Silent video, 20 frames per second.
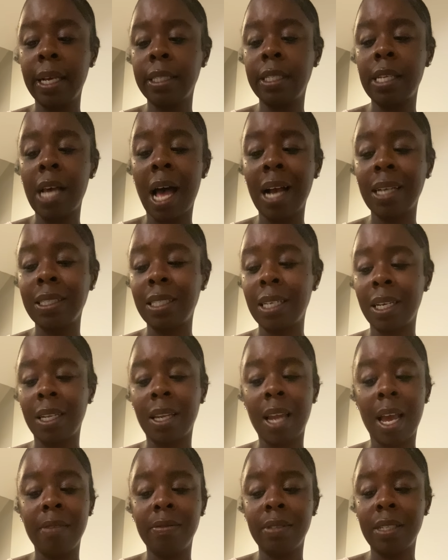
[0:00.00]
toxic
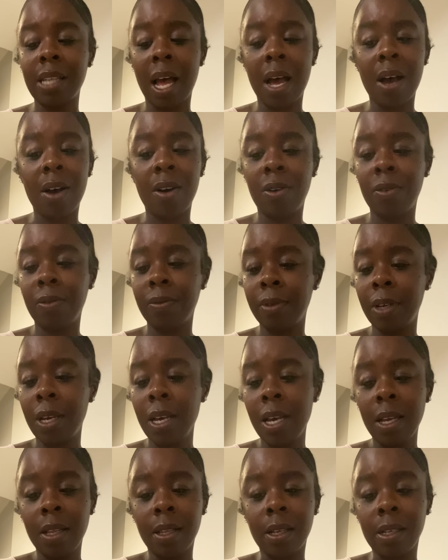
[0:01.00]
lifestyle,
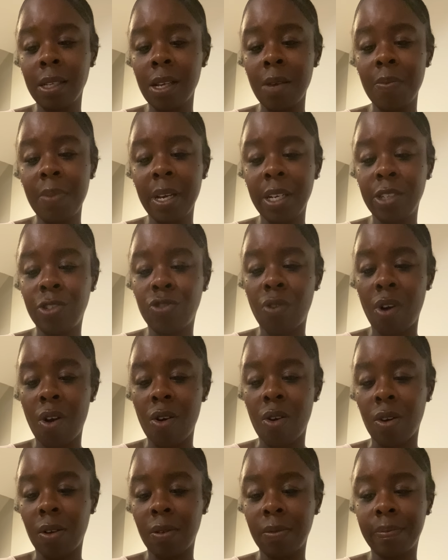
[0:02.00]
this could be a drunk.